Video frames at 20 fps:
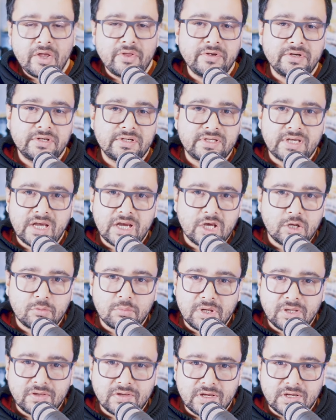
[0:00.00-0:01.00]
The
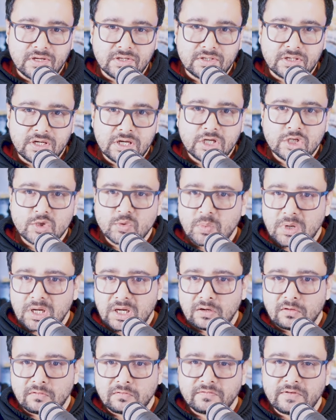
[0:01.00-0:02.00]
second myth is
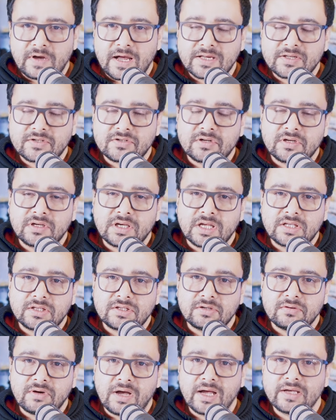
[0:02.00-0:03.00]
speaking faster
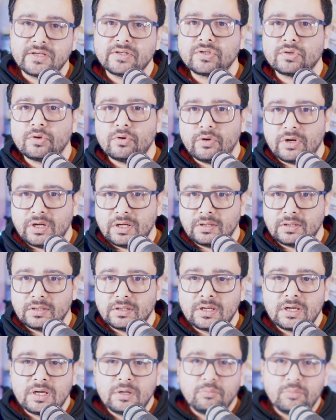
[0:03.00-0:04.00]
gets you high score
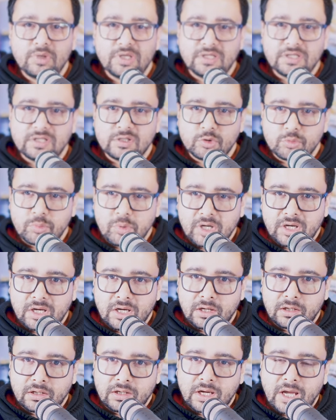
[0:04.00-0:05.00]
in PTE
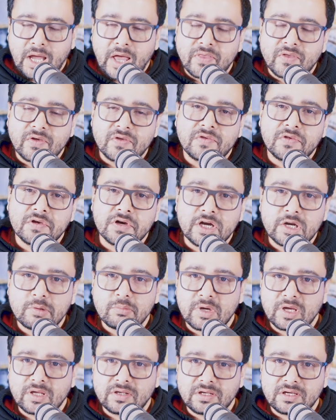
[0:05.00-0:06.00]
speaking. And the
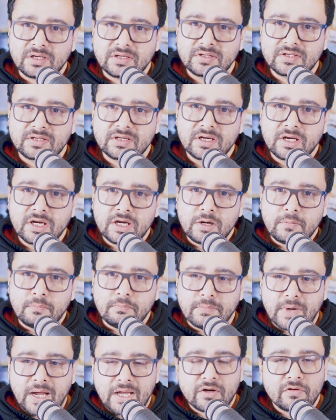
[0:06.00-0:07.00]
third myth is
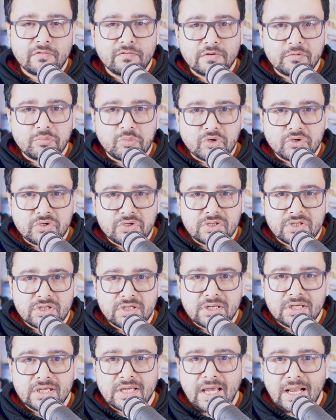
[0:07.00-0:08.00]
microphone
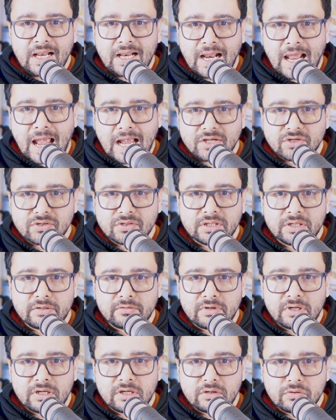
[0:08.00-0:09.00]
position can actually
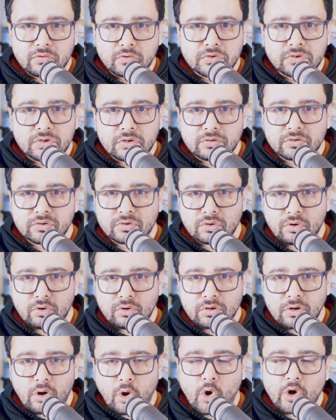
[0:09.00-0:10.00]
reduce your
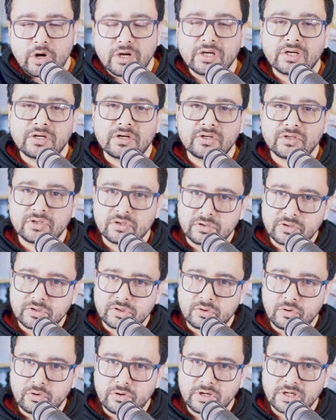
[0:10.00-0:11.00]
score or increase your
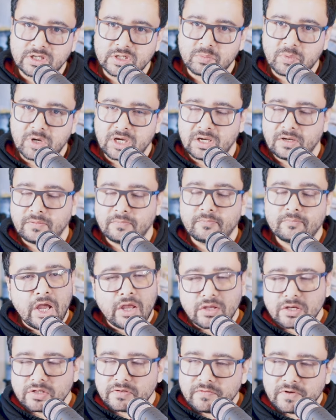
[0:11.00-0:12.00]
score in speaking.
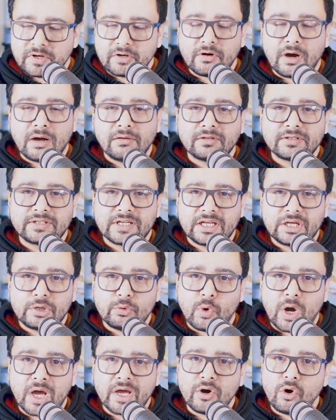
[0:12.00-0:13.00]
In this video, I will tell
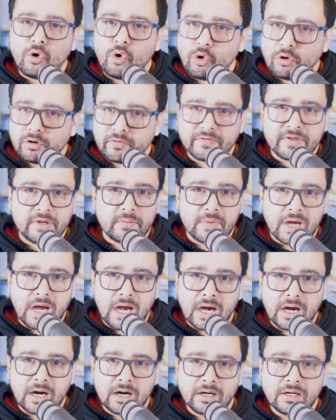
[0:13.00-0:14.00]
you why all of them
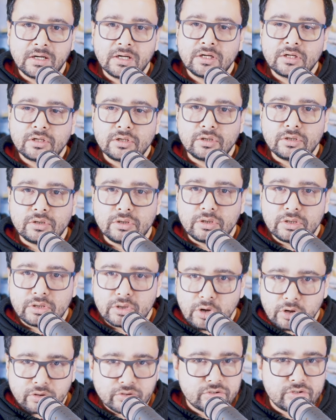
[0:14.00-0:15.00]
are
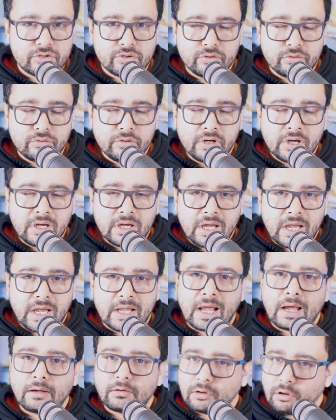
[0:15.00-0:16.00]
not true.
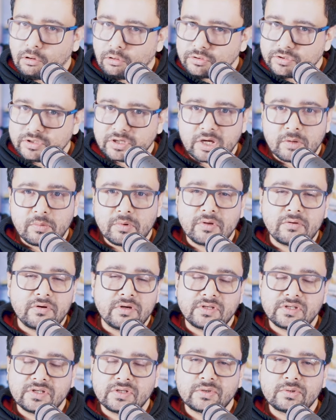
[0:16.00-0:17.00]
And I will also give you the
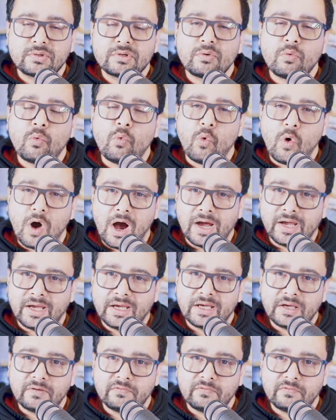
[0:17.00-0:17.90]
reasons why.